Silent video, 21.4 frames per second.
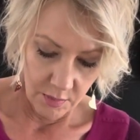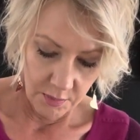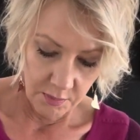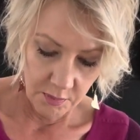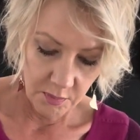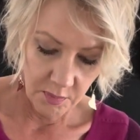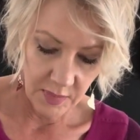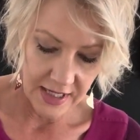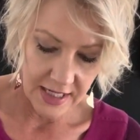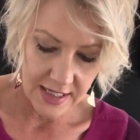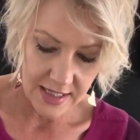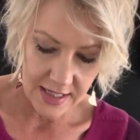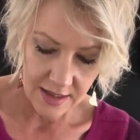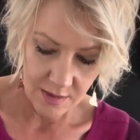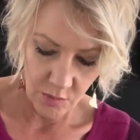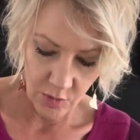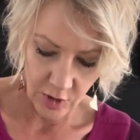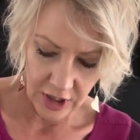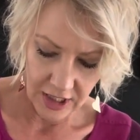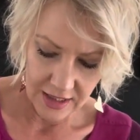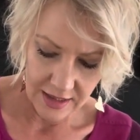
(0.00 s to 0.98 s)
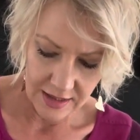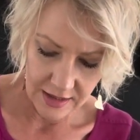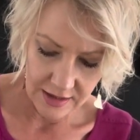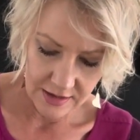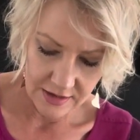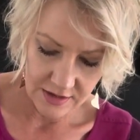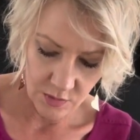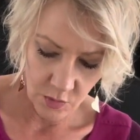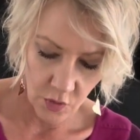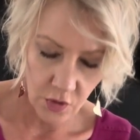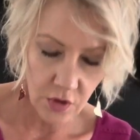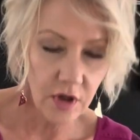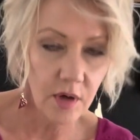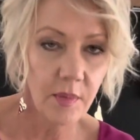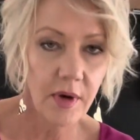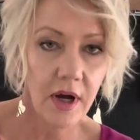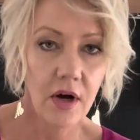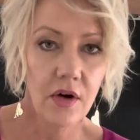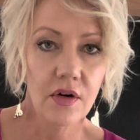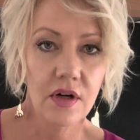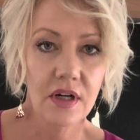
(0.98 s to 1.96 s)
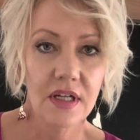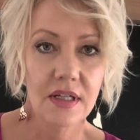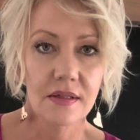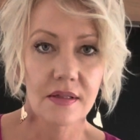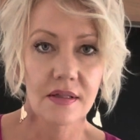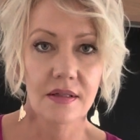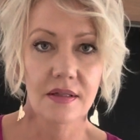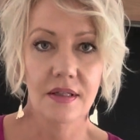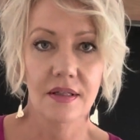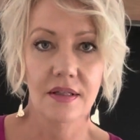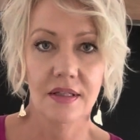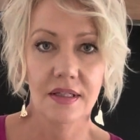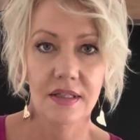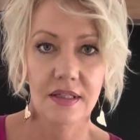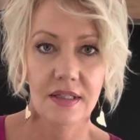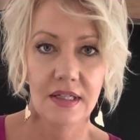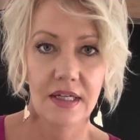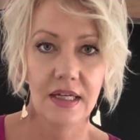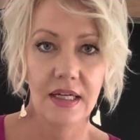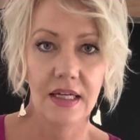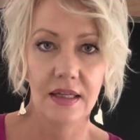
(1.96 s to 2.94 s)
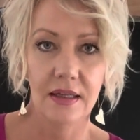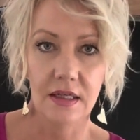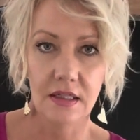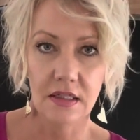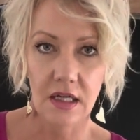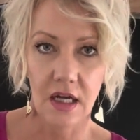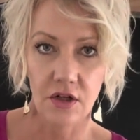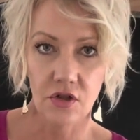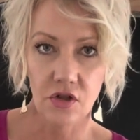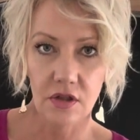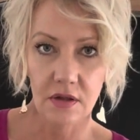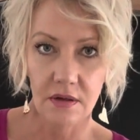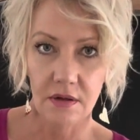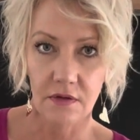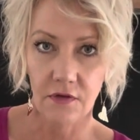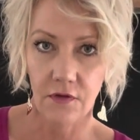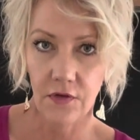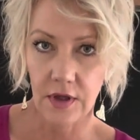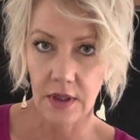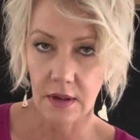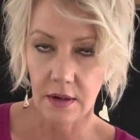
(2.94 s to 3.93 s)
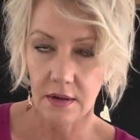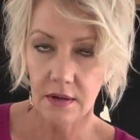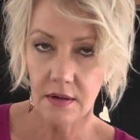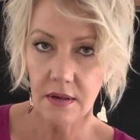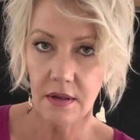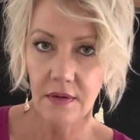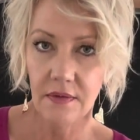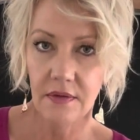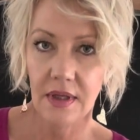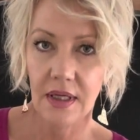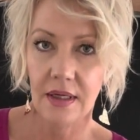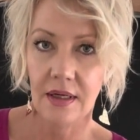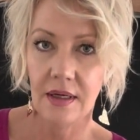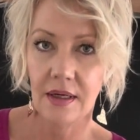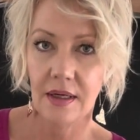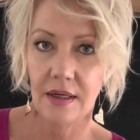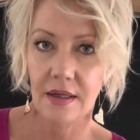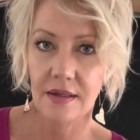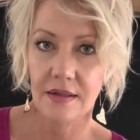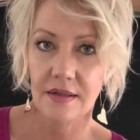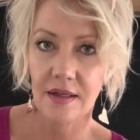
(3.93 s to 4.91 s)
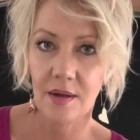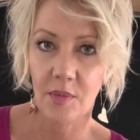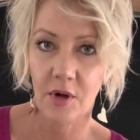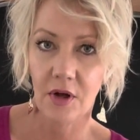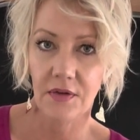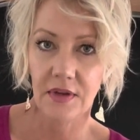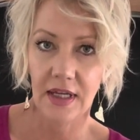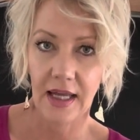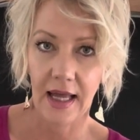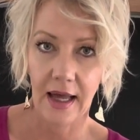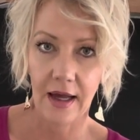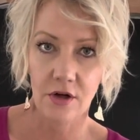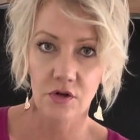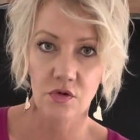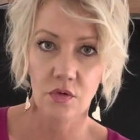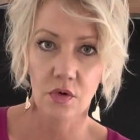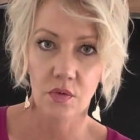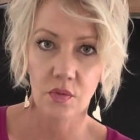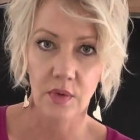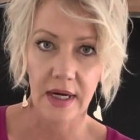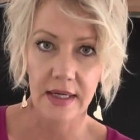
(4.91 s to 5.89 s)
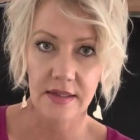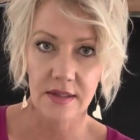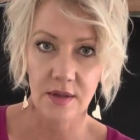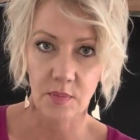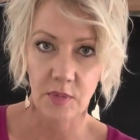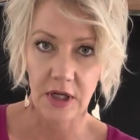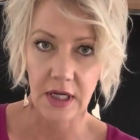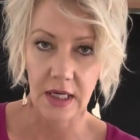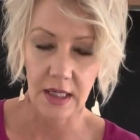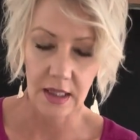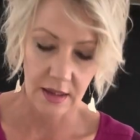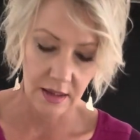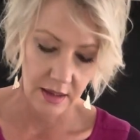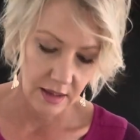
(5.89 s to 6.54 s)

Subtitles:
baking bread is more about consistency and the touch and the feel than it is about the actual recipe.